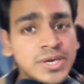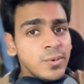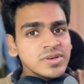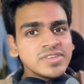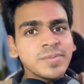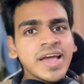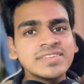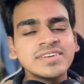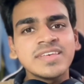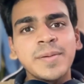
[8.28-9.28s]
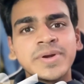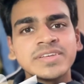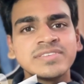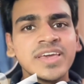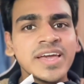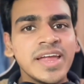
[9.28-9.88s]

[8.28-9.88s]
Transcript: Yo, what's up guys, it's Aptrix here.